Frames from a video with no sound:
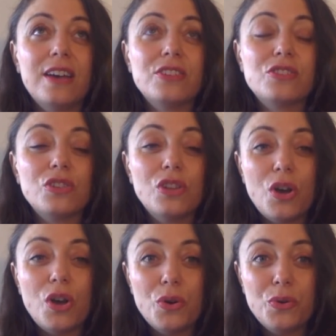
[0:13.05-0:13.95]

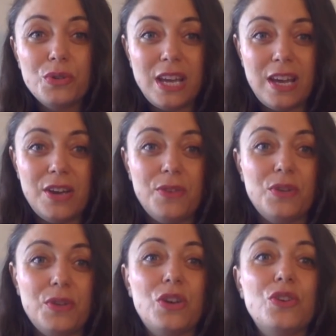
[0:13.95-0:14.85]
slow
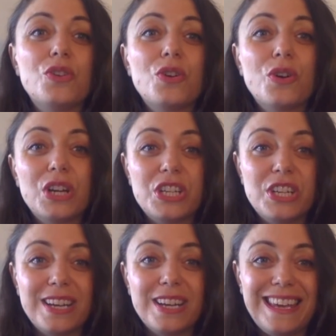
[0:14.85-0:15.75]
down,
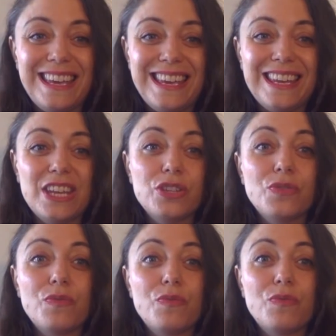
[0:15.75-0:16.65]
nourishing in,
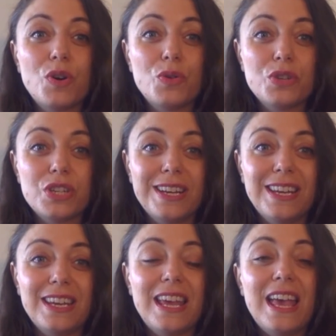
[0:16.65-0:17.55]

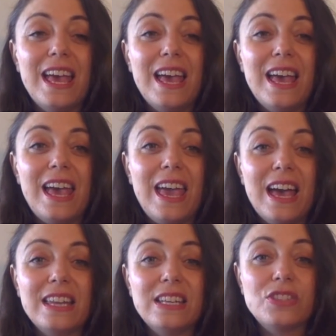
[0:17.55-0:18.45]
devotion.
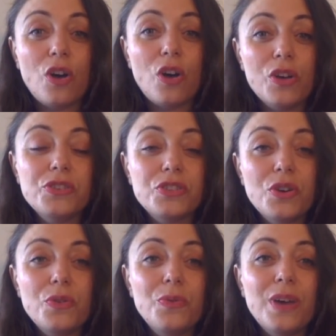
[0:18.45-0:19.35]
And it's
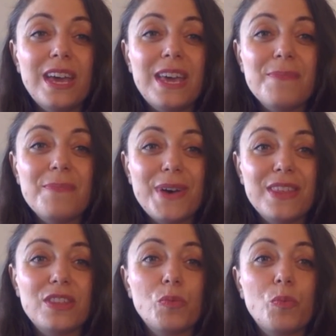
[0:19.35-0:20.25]
also a
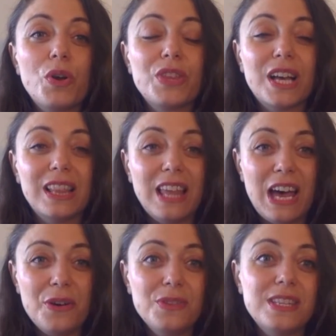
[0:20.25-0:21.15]
month where the
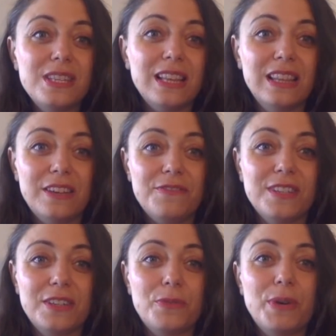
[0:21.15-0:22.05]
clouds lift
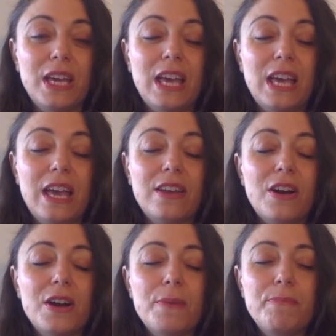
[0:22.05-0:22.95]
a little bit and
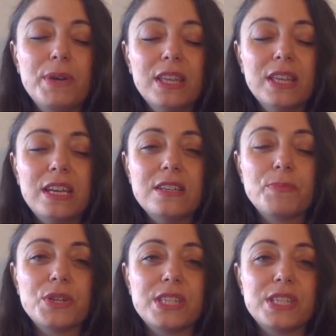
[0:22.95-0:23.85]
our ability to
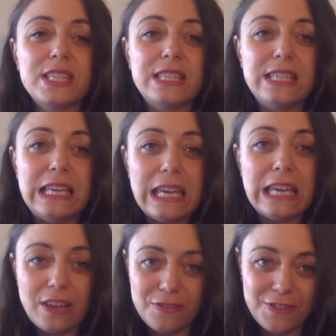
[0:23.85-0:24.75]

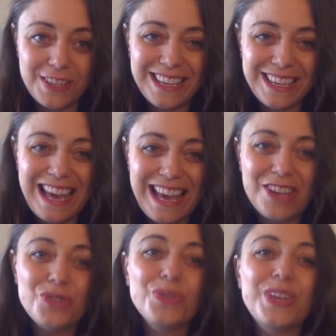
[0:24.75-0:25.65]
perceive
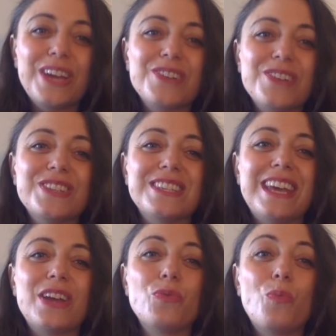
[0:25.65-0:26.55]
and truly
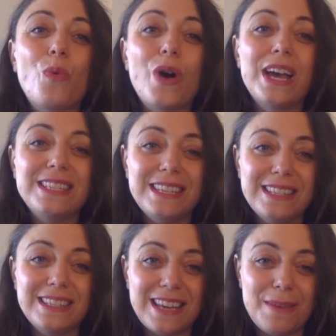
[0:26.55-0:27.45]
understand what
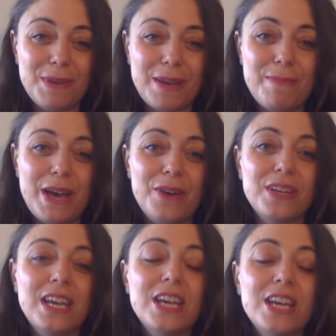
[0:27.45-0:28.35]
is coming
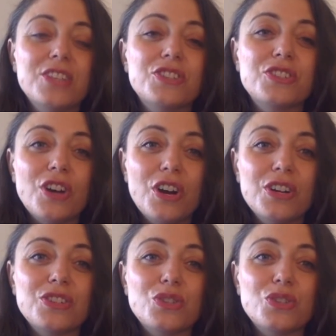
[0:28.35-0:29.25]
about
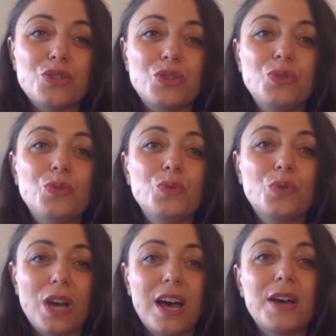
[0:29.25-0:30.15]
starts
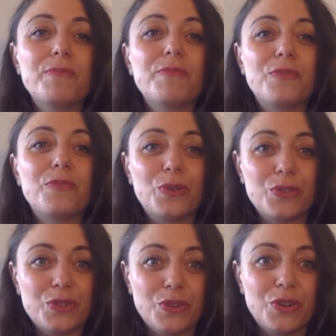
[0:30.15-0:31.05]
to come full
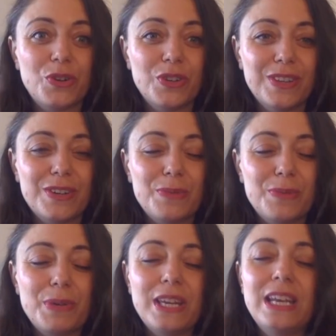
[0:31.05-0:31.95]
circle a little
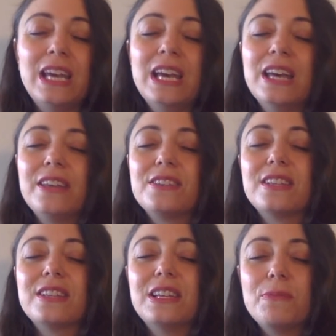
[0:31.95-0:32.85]
bit.
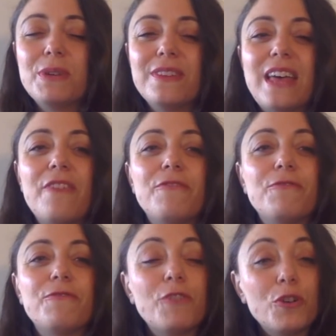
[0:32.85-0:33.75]
There's a little bit of that
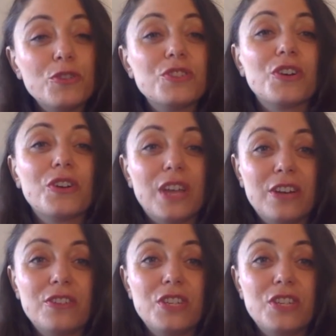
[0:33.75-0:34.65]
full circle
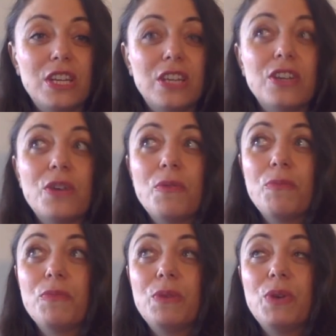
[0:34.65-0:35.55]
energy. You
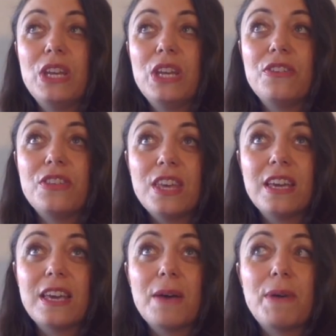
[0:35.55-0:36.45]
know, when you
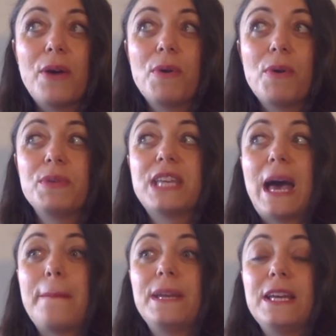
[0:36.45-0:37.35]
think about what was
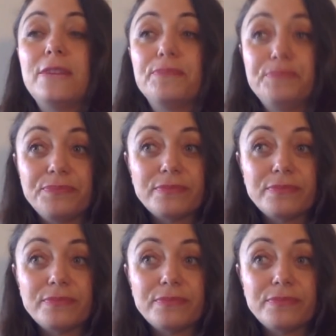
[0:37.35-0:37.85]
happening